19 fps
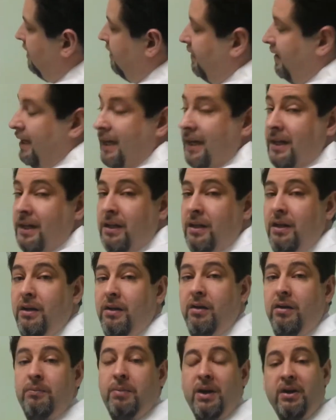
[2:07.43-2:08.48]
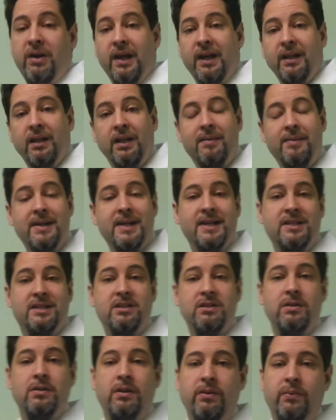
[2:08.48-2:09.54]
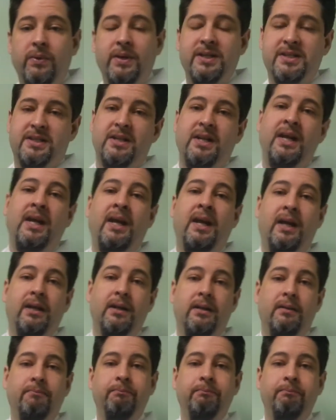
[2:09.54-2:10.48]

that include, but are not limited to, the wrist and hand.